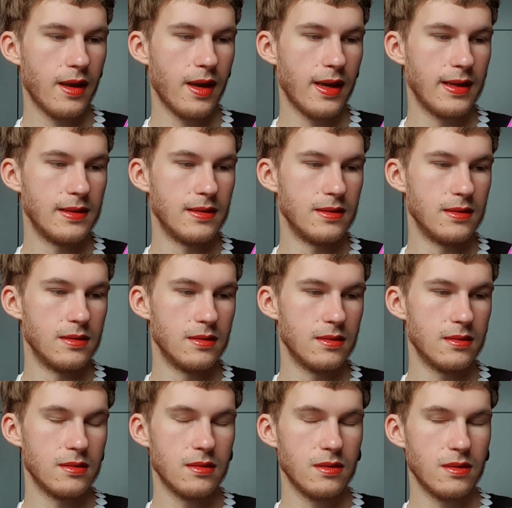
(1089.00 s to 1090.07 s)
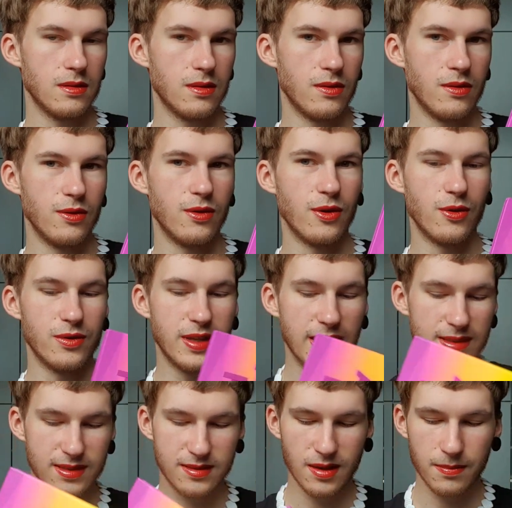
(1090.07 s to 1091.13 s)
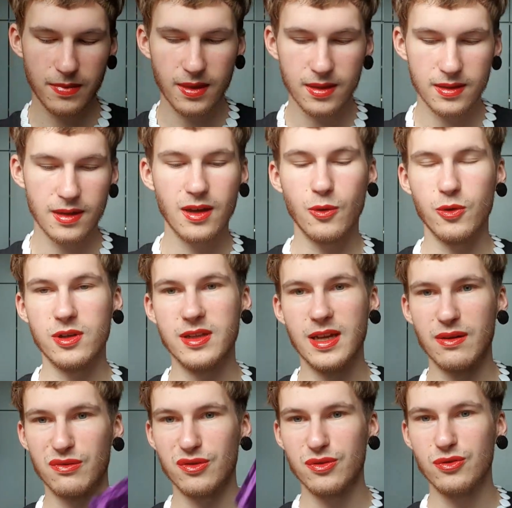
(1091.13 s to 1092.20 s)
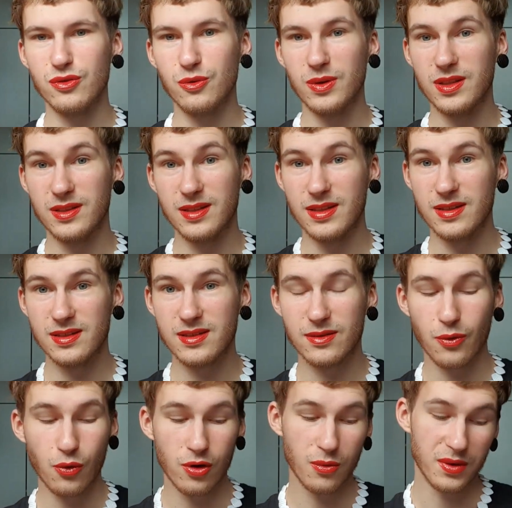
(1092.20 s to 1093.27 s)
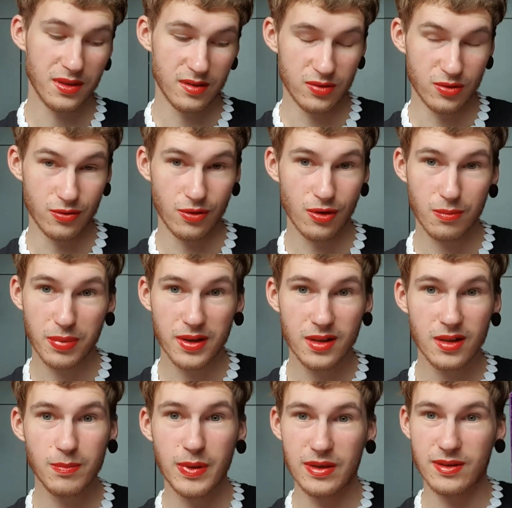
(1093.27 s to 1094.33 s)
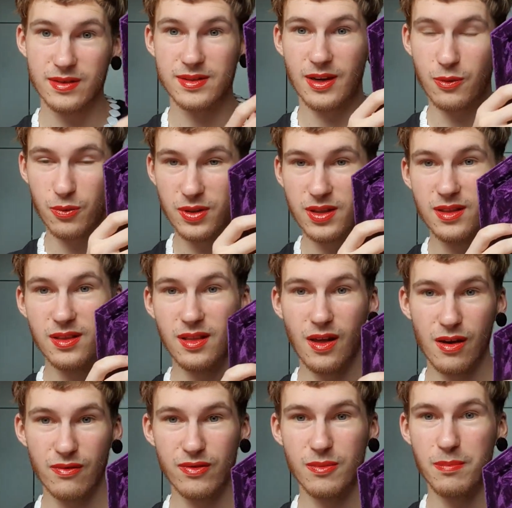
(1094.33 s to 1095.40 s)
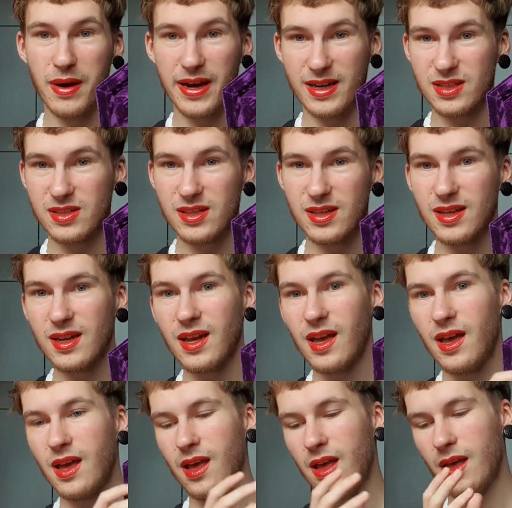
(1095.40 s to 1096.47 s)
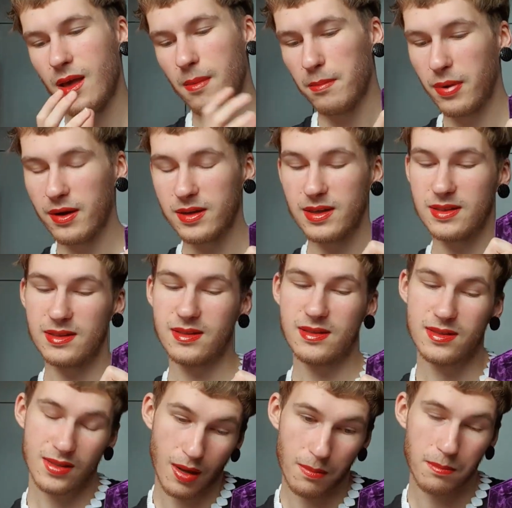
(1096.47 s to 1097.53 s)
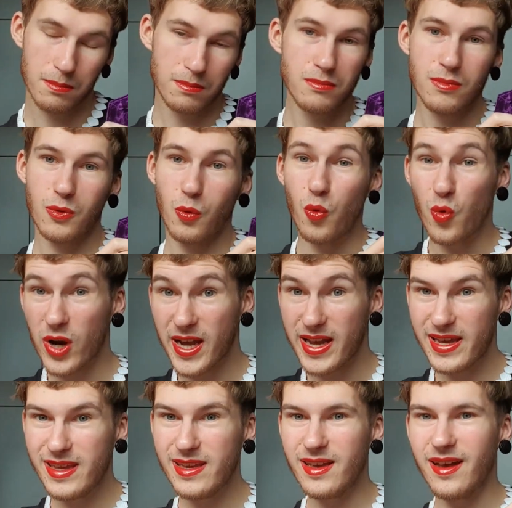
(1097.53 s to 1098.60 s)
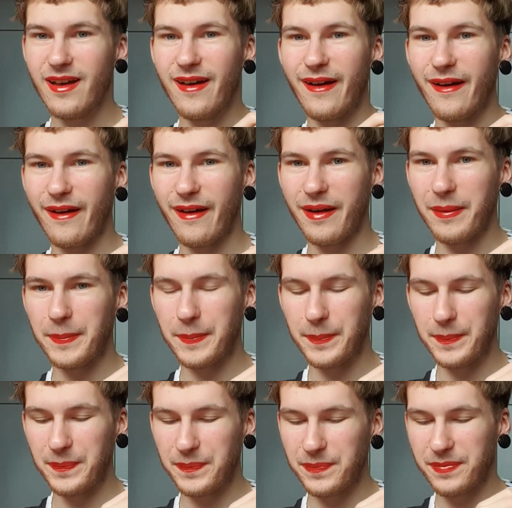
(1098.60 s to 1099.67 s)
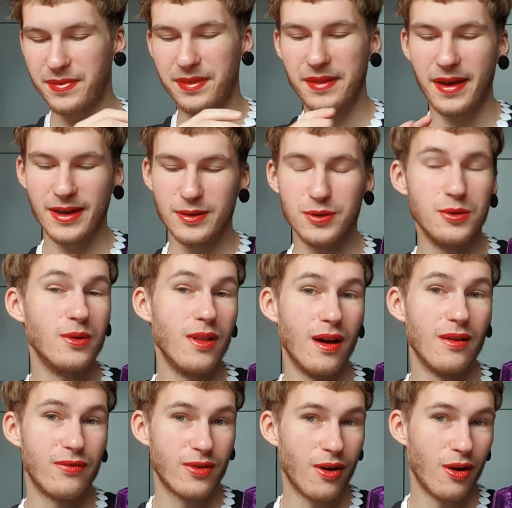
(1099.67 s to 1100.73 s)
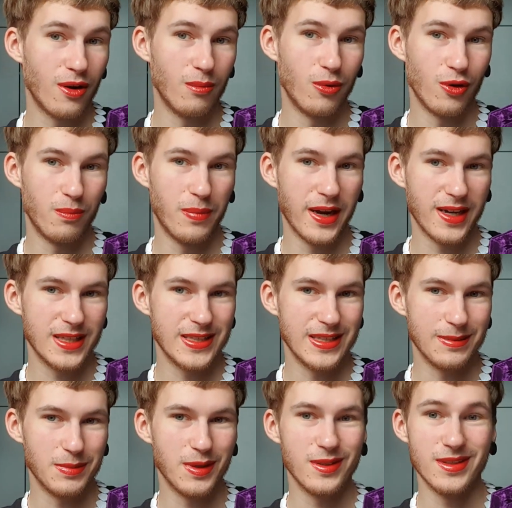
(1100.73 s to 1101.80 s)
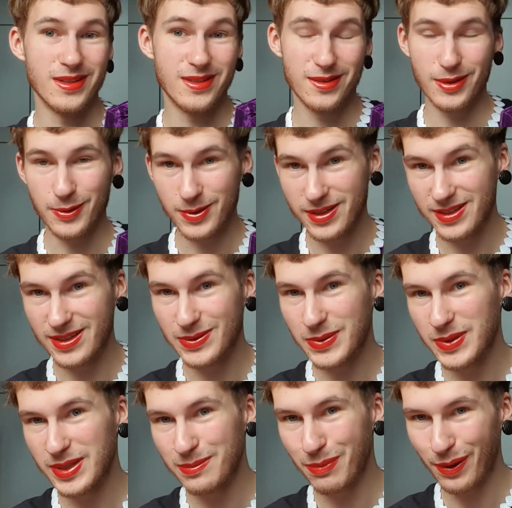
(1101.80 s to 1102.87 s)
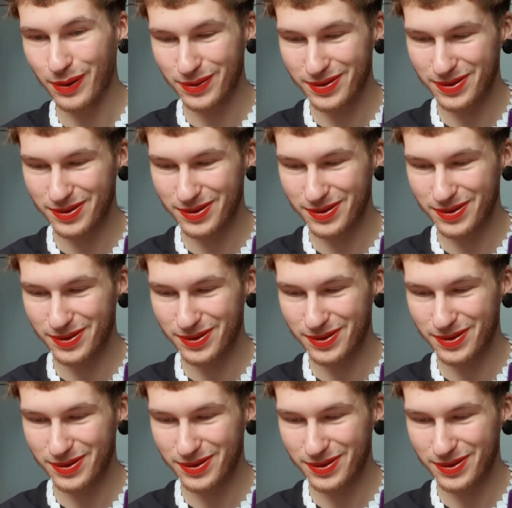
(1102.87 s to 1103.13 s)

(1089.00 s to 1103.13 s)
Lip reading: And you know, that's something that I would never do with this or with the sugar pill, because I really love the packaging. But in some way, I do love cardboard packaging because it's so easy to depot.